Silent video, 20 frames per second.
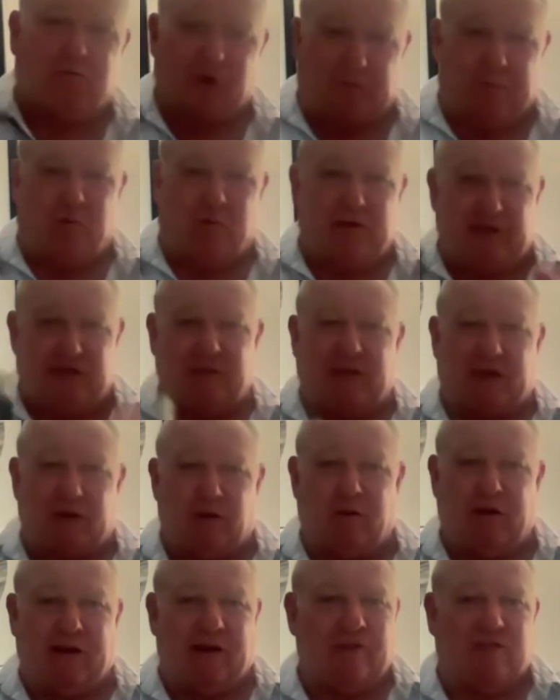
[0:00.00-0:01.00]
properly and done
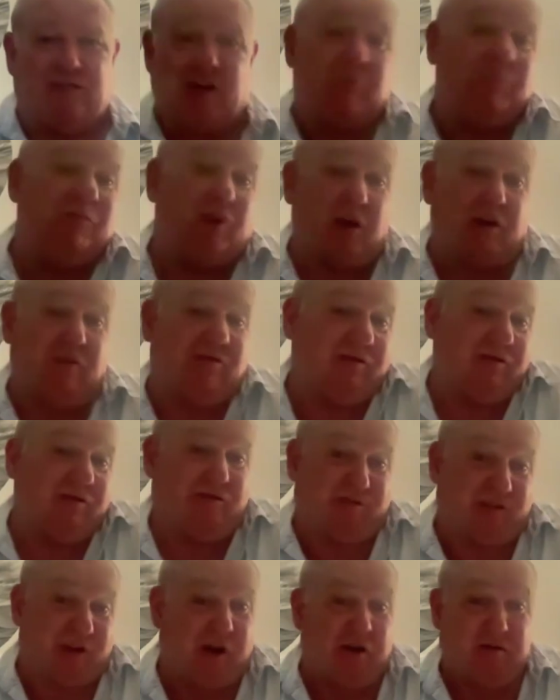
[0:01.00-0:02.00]
all that, because some
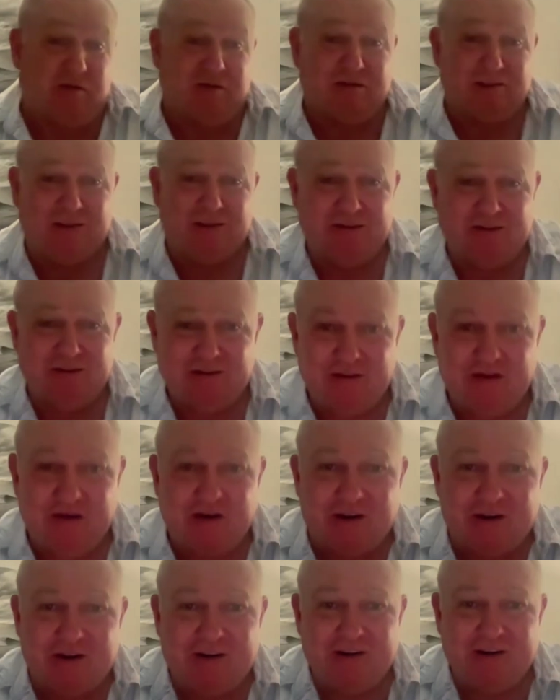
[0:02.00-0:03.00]
just don't, right?